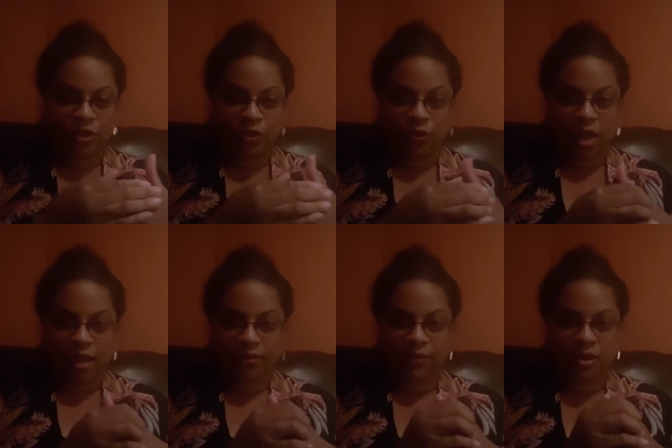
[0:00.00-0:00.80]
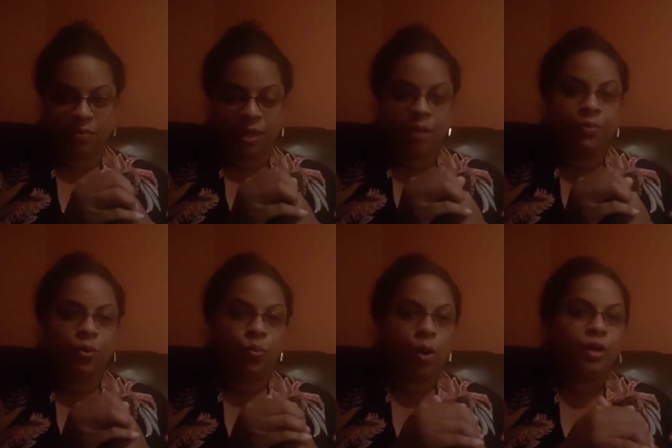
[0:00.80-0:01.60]
in your life. And
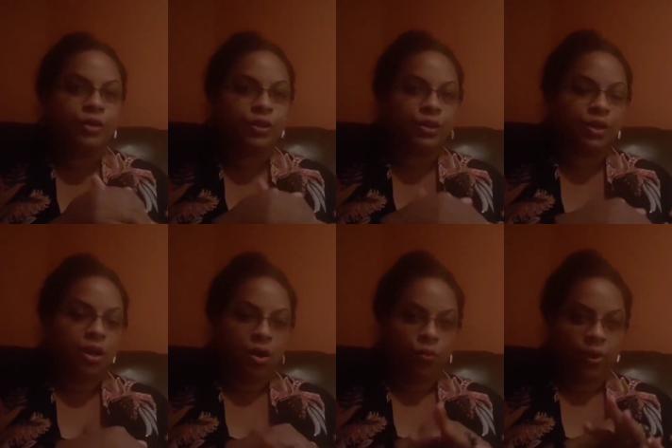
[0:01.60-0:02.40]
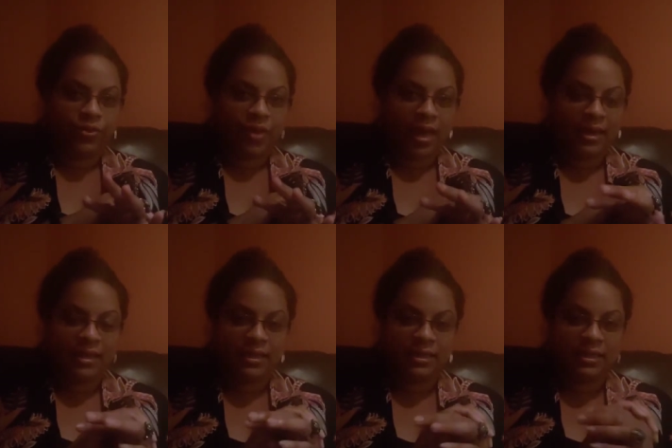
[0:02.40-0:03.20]
people wonder what that
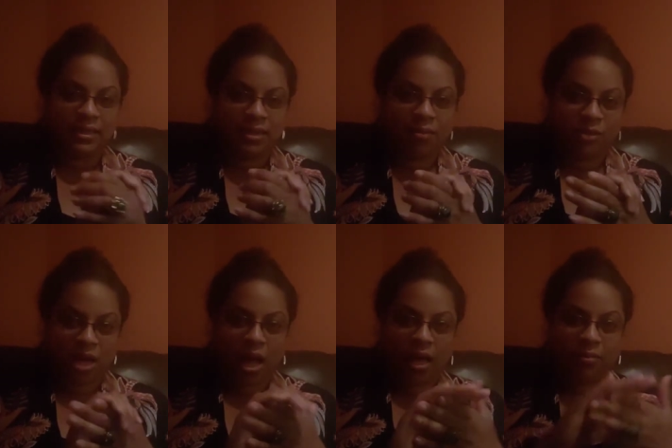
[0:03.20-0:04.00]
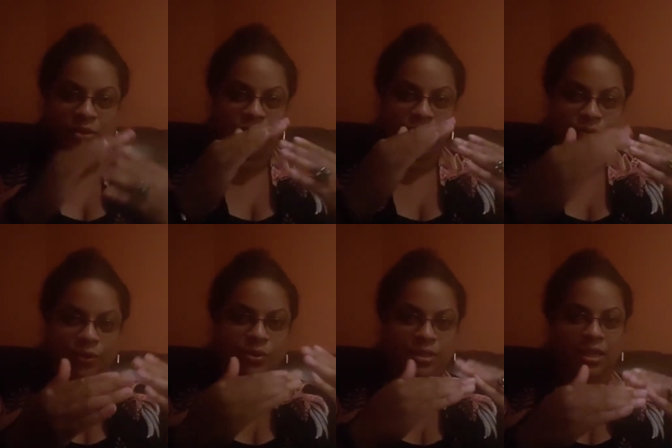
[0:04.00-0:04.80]
is. Sometimes the
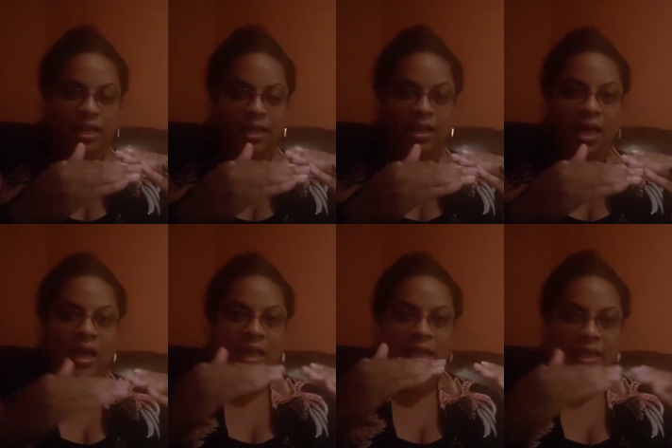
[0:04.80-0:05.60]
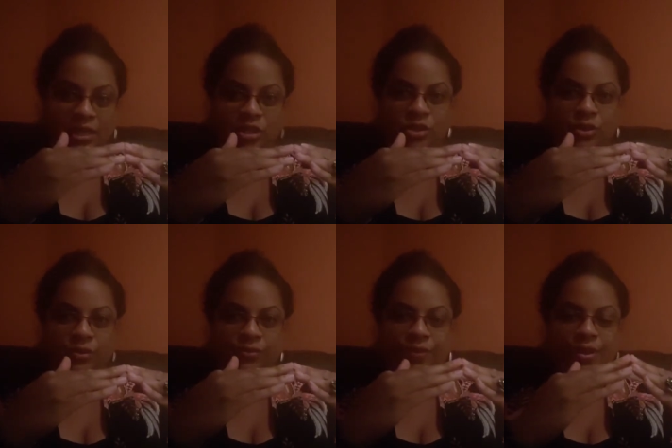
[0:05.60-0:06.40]
first thing hits
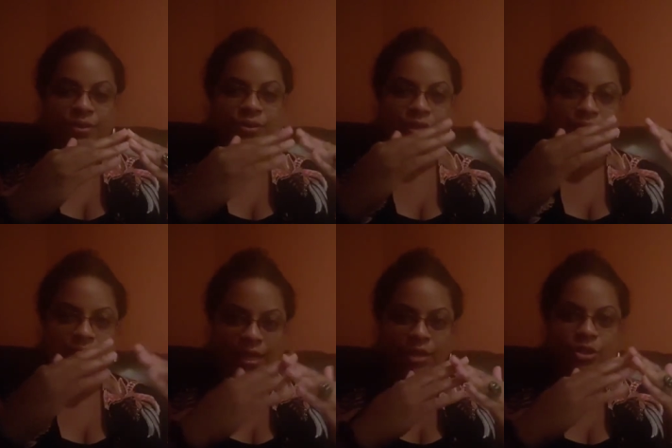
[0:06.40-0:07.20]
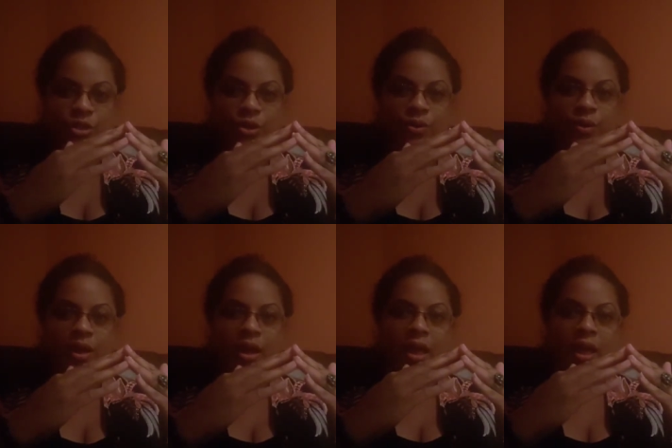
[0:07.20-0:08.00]
your field, it hits you
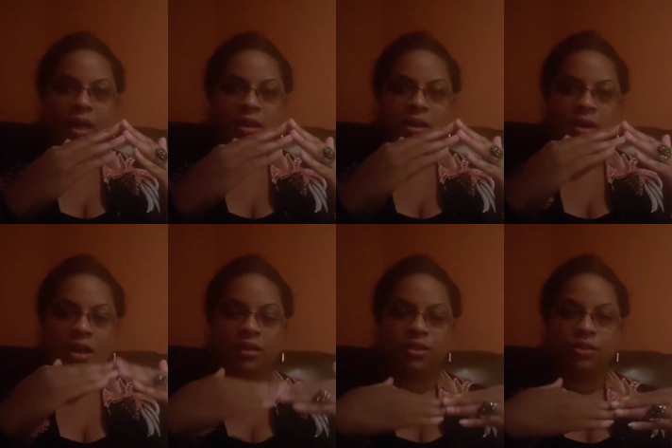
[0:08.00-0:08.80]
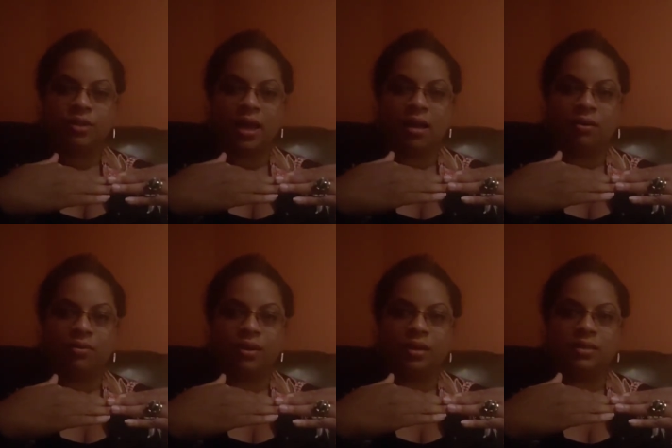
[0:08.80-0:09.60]
and it knocks you
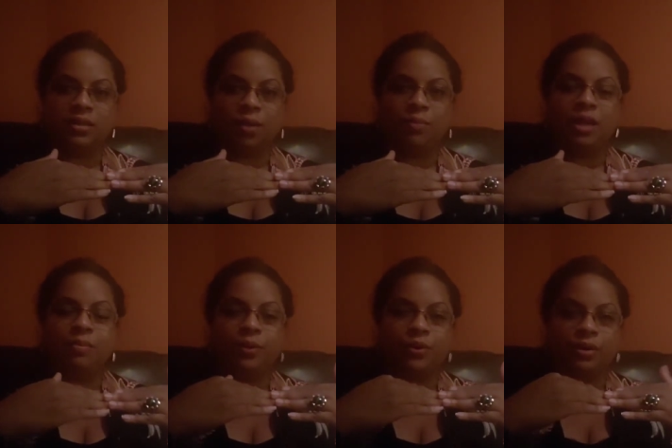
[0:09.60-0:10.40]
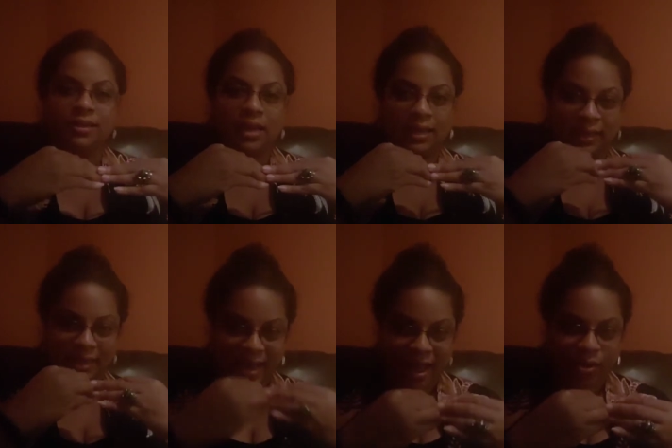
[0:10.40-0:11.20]
down. And some people
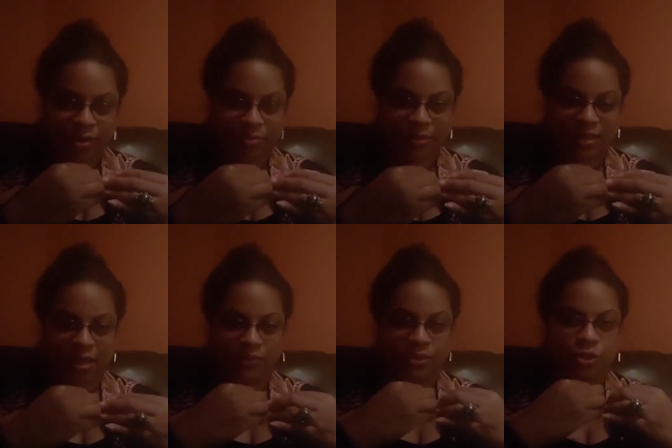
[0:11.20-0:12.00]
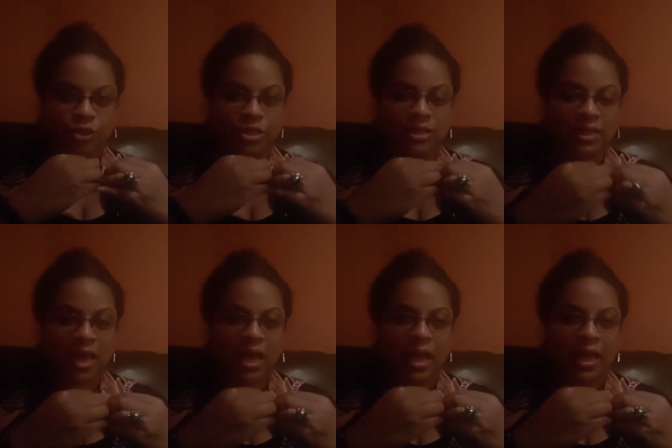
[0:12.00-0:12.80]
allow themselves to
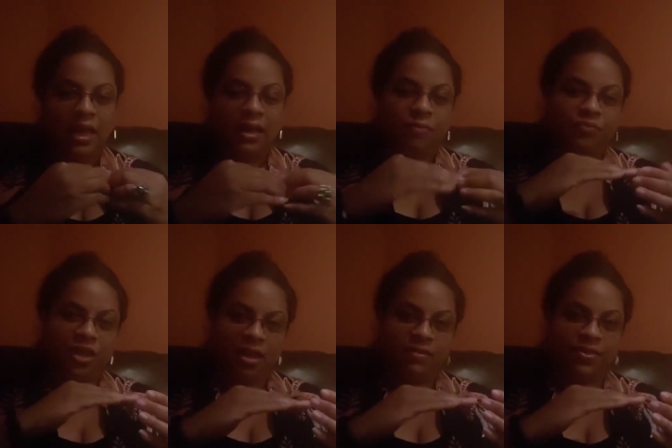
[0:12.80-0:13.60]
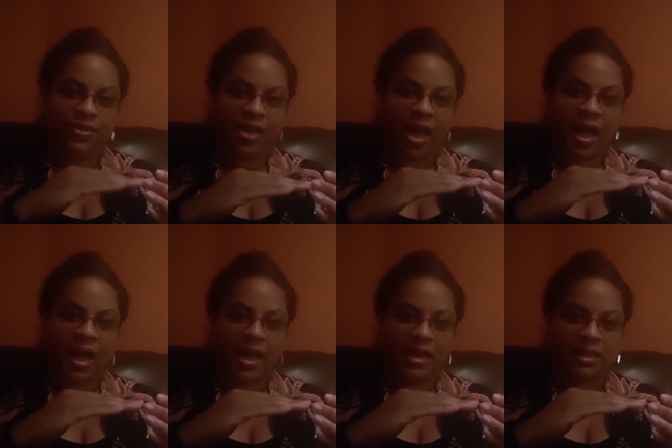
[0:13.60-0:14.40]
stay in
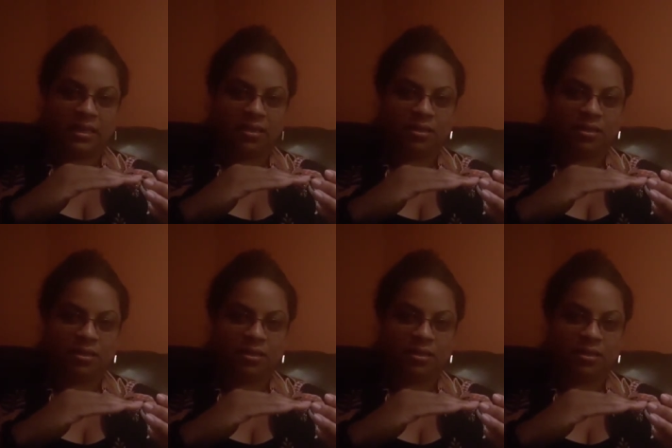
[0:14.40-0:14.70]
that